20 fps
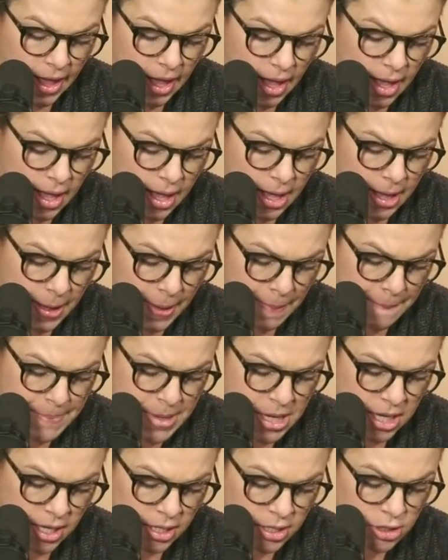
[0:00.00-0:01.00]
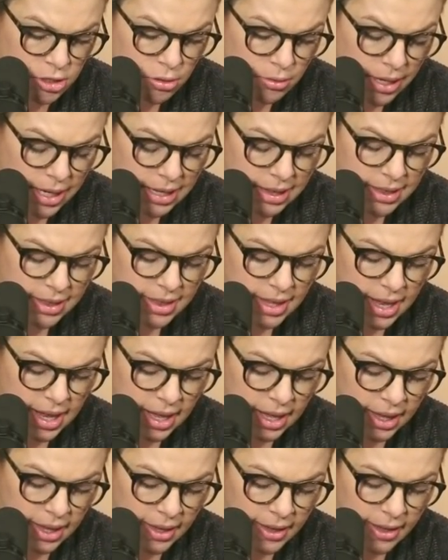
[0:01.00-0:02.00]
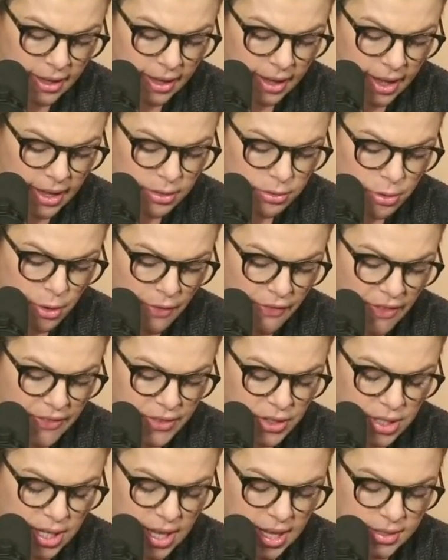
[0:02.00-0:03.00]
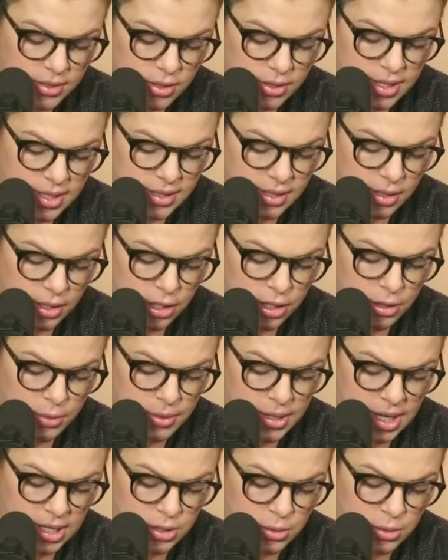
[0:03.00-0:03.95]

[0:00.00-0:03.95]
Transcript: I don't know if I've already answered this on a Q&A.